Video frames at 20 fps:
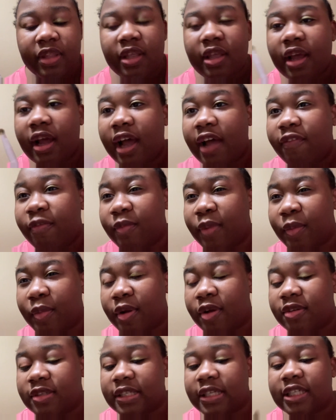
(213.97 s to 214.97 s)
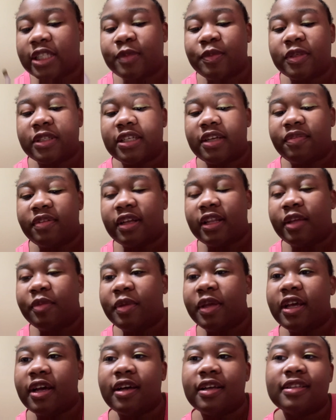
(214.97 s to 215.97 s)
I haven't been posting specifically
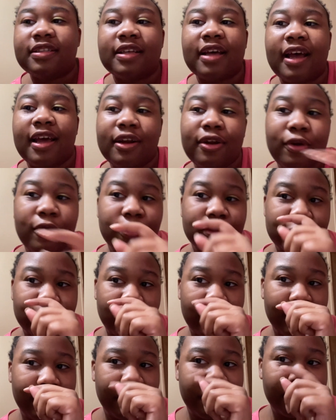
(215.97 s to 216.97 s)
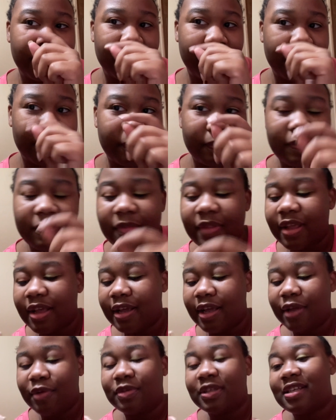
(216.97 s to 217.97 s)
because I had a cold sore.
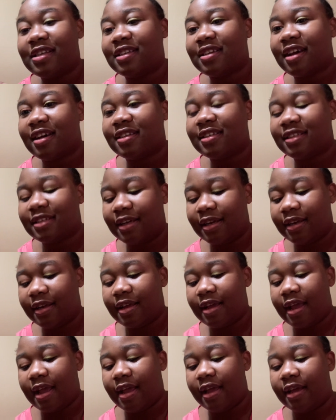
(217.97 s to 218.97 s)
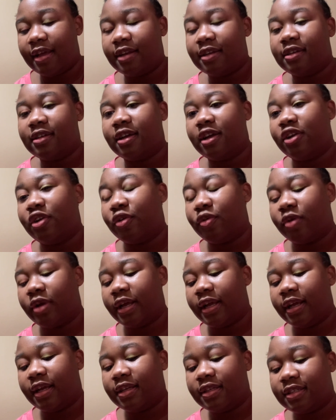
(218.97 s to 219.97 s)
It was disgusting and
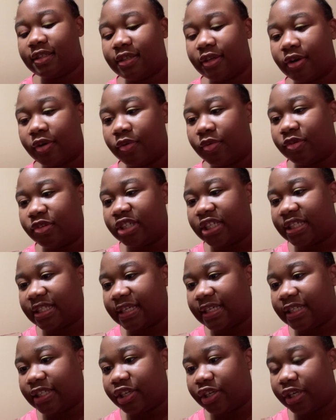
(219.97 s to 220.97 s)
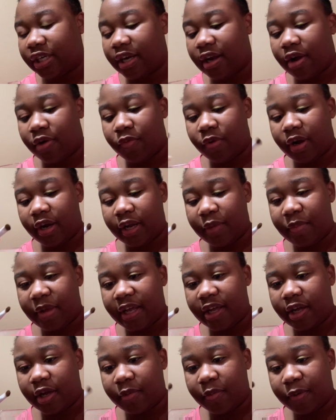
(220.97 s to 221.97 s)
annoying, so it was just easier to not wear any
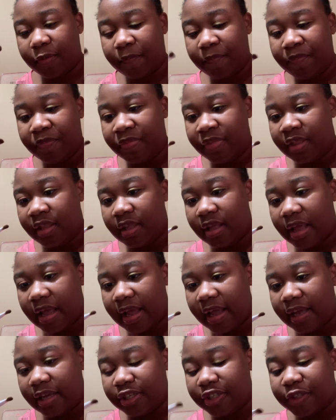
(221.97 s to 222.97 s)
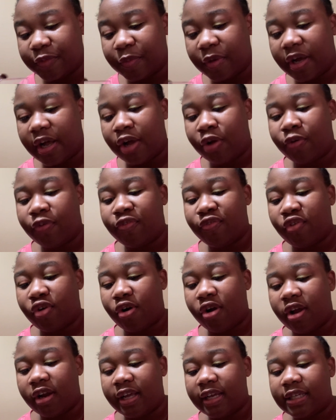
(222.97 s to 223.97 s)
makeup and just put Aquaphor
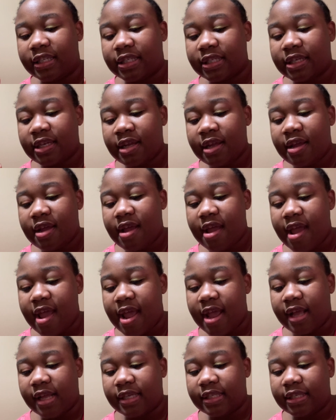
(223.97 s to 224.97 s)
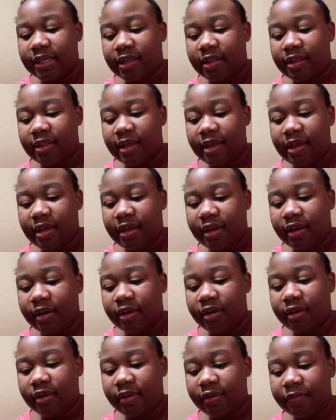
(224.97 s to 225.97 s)
on it. And
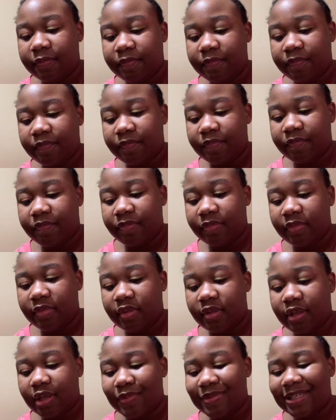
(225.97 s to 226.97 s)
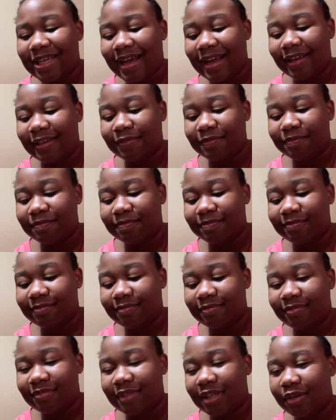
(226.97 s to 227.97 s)
then it was hot.
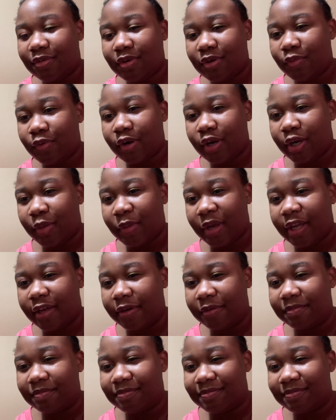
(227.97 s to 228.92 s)
I don't want to wear any makeup.